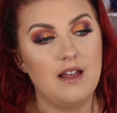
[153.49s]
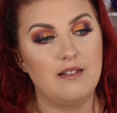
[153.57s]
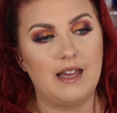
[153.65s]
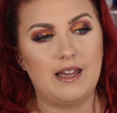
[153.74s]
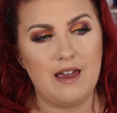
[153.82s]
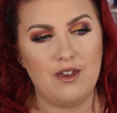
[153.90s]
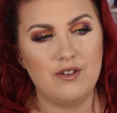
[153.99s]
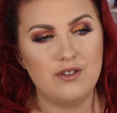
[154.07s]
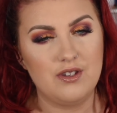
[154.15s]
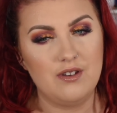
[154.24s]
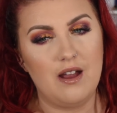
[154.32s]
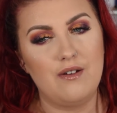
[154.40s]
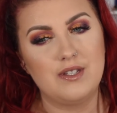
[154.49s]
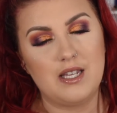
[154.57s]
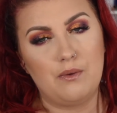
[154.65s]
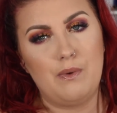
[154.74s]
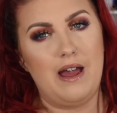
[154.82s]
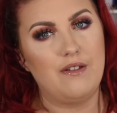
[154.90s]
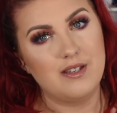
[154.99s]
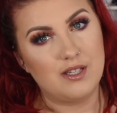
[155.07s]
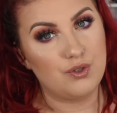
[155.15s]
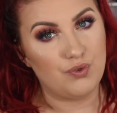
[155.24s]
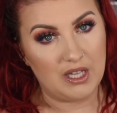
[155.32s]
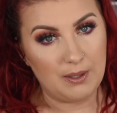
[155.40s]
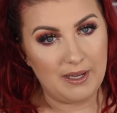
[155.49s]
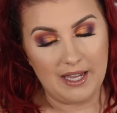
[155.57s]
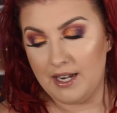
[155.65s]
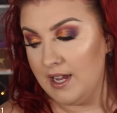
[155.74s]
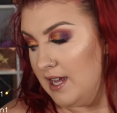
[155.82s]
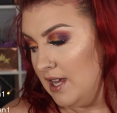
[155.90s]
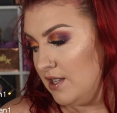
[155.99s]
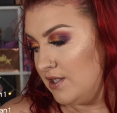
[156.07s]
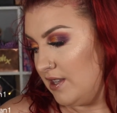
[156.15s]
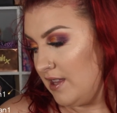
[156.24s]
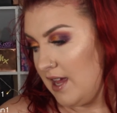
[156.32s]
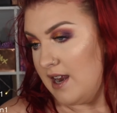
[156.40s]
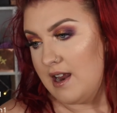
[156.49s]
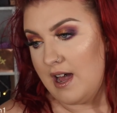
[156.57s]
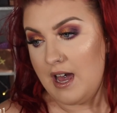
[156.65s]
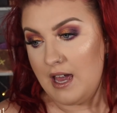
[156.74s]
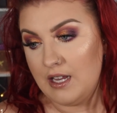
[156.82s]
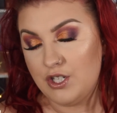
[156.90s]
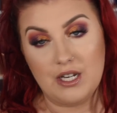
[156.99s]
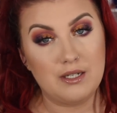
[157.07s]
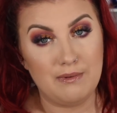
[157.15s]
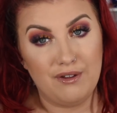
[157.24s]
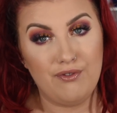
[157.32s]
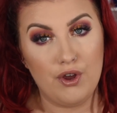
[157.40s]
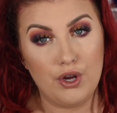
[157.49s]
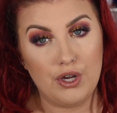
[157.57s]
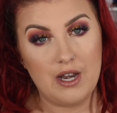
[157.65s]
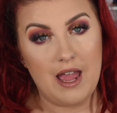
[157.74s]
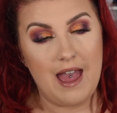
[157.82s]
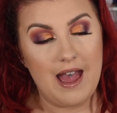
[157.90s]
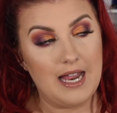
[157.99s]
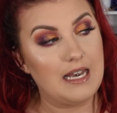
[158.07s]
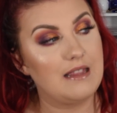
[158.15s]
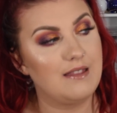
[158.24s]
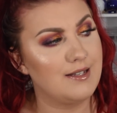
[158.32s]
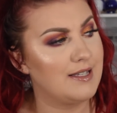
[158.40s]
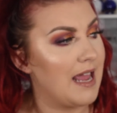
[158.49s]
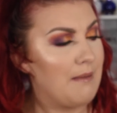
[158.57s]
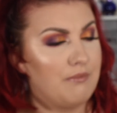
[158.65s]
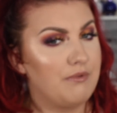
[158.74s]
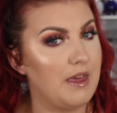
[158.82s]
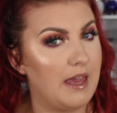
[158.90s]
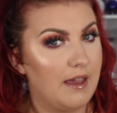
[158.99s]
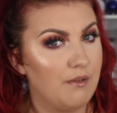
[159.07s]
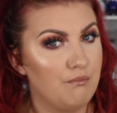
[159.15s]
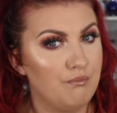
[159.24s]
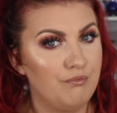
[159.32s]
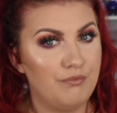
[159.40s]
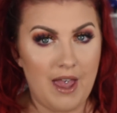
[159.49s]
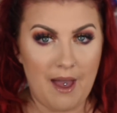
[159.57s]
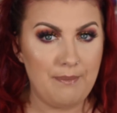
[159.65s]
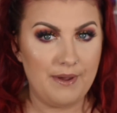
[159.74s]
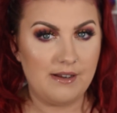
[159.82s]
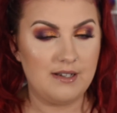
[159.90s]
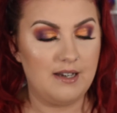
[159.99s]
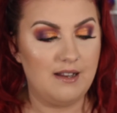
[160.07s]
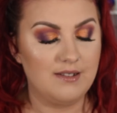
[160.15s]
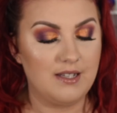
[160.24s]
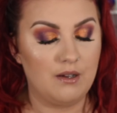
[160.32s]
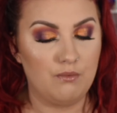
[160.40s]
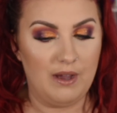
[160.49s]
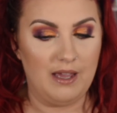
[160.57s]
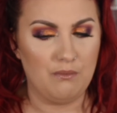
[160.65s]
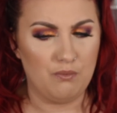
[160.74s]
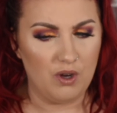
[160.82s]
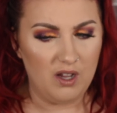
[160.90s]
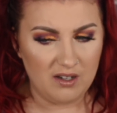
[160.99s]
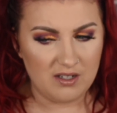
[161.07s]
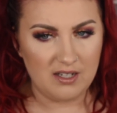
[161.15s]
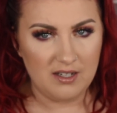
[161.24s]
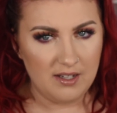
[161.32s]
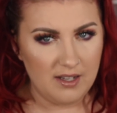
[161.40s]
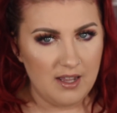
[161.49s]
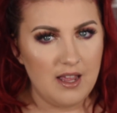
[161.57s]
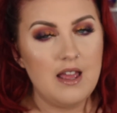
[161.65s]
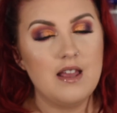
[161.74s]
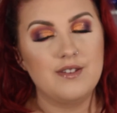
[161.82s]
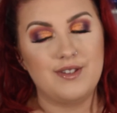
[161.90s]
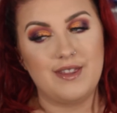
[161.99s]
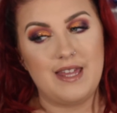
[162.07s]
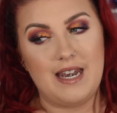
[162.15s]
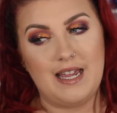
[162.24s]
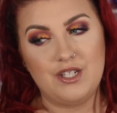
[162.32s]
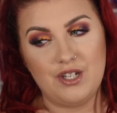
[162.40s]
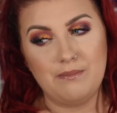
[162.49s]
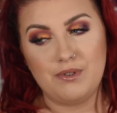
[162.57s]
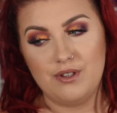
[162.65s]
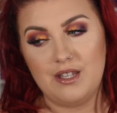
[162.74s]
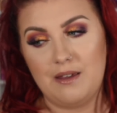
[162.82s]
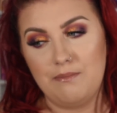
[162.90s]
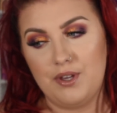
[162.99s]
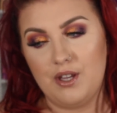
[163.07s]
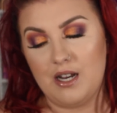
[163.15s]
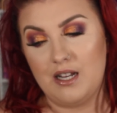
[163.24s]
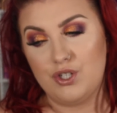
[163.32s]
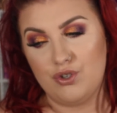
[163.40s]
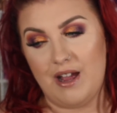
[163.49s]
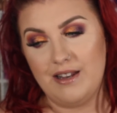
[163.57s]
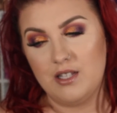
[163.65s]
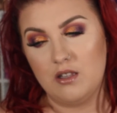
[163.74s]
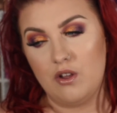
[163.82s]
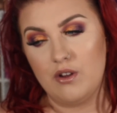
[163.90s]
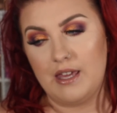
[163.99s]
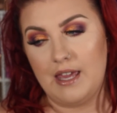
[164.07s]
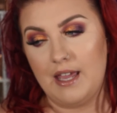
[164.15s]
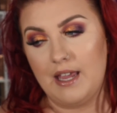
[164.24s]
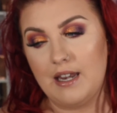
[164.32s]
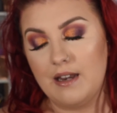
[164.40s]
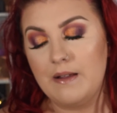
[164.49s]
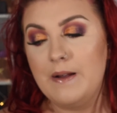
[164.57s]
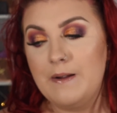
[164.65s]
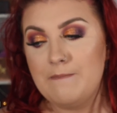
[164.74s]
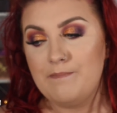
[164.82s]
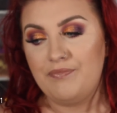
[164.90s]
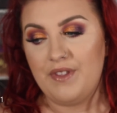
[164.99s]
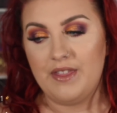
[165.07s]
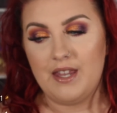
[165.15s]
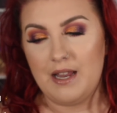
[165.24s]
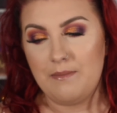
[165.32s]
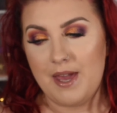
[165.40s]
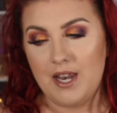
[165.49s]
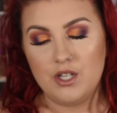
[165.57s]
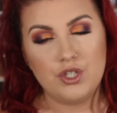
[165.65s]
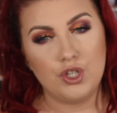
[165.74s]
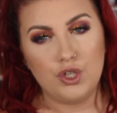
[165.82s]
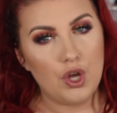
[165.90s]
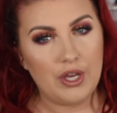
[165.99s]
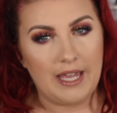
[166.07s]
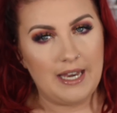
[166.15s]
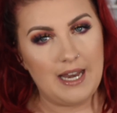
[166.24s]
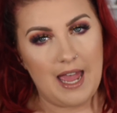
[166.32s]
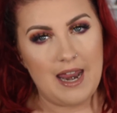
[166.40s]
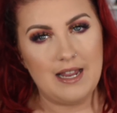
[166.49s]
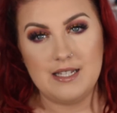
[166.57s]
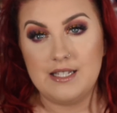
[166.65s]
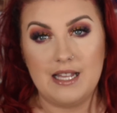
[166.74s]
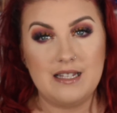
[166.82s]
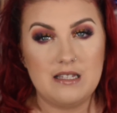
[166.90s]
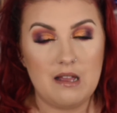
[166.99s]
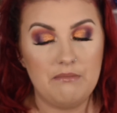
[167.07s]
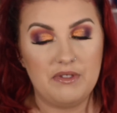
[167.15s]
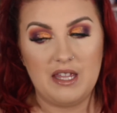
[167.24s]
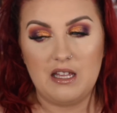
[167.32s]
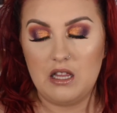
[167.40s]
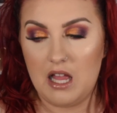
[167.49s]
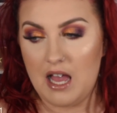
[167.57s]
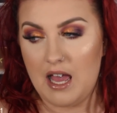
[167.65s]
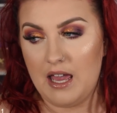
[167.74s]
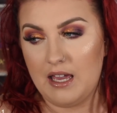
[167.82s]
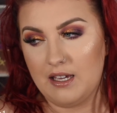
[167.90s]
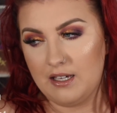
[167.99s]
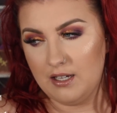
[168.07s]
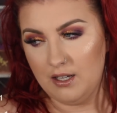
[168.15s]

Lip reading: like I used to. I was like, wow, this is really weird. So then I checked my phone and the same thing happened. And I was like, wait, what? So then I jumped on the computer, tried to log in, and then I managed to log in and it said something like,